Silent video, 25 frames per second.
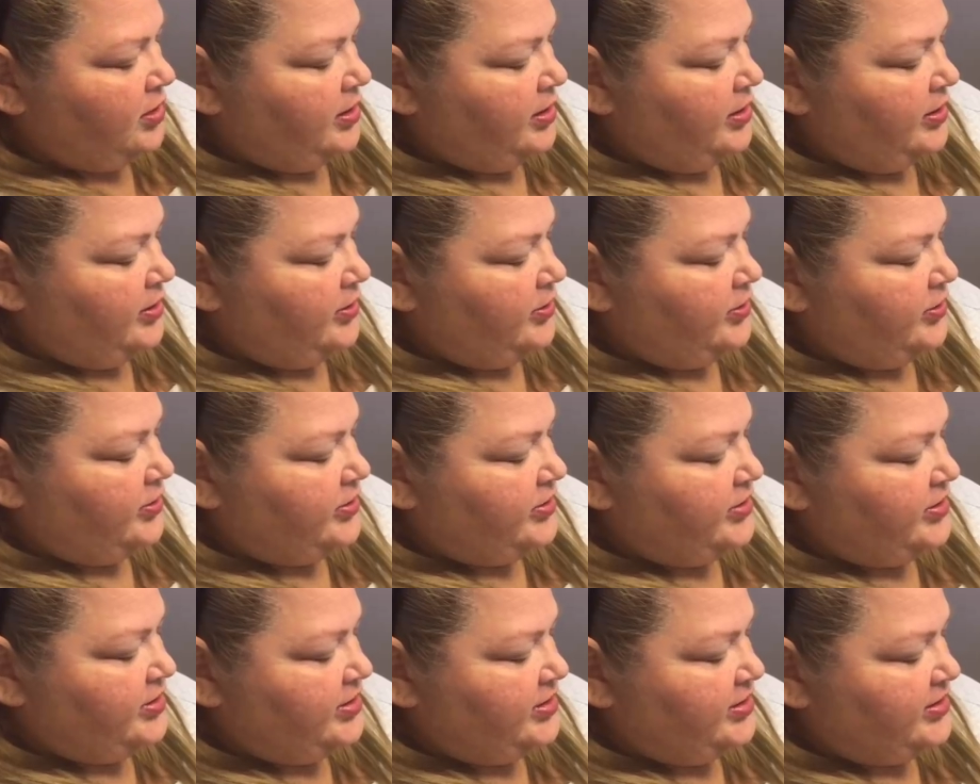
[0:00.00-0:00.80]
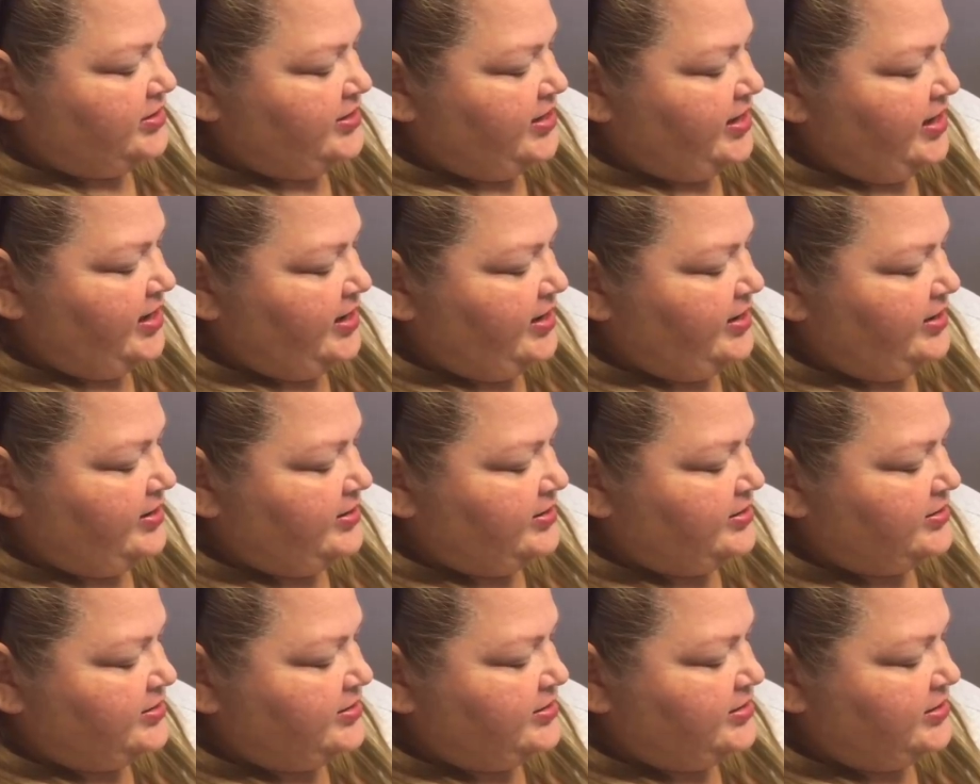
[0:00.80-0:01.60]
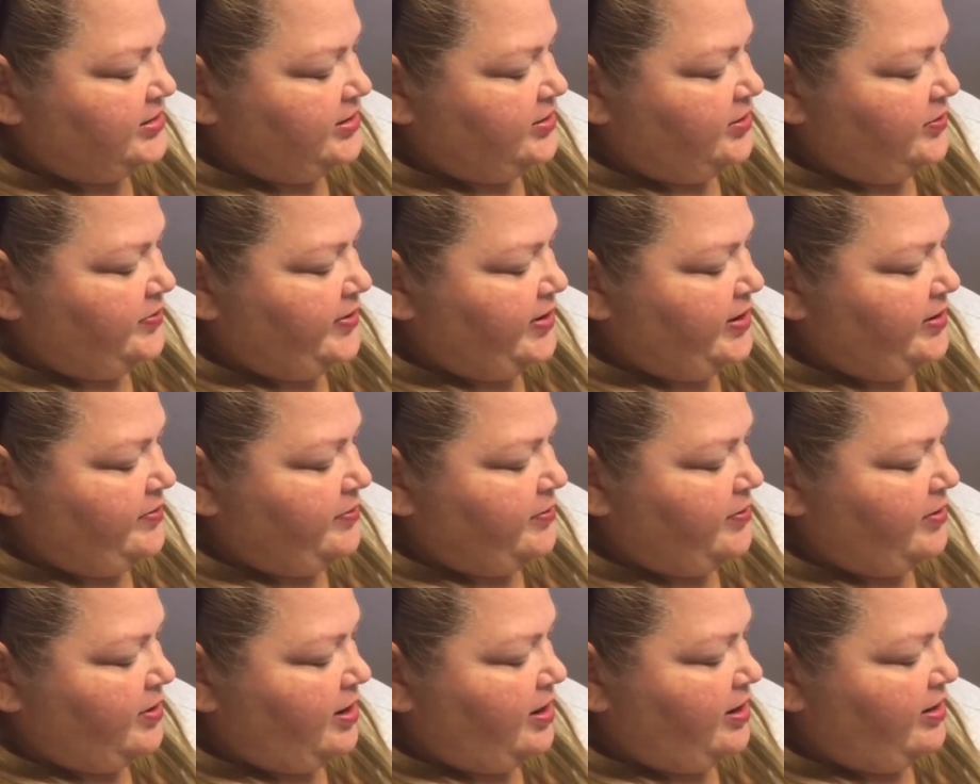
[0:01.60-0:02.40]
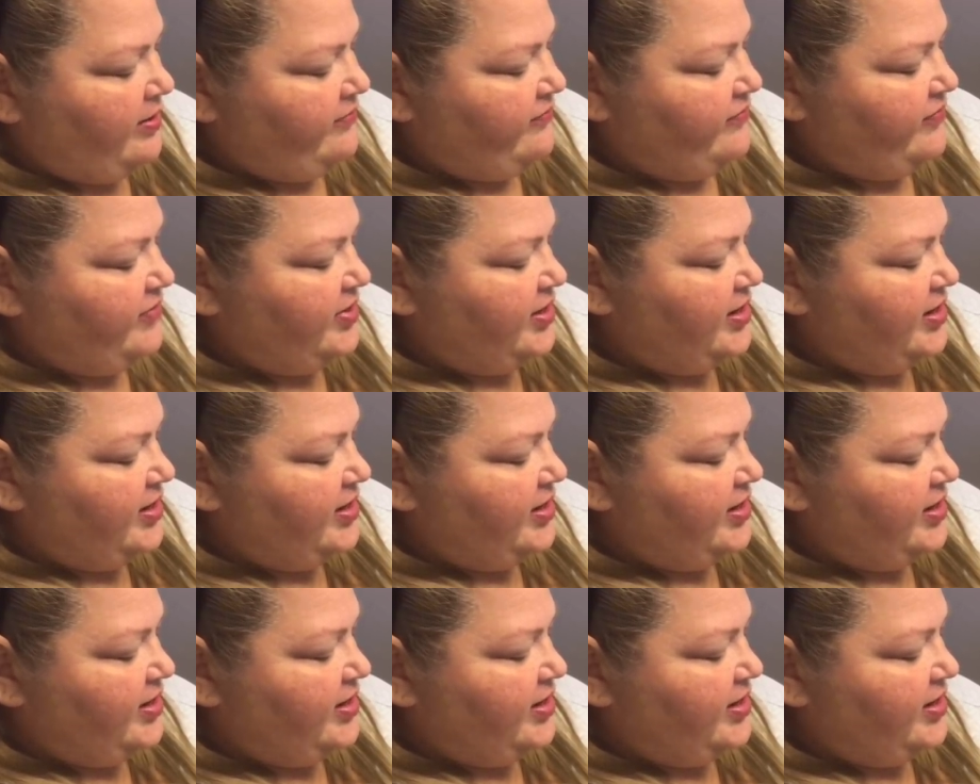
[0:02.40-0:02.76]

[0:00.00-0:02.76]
And you're just gonna take the sticker paper off.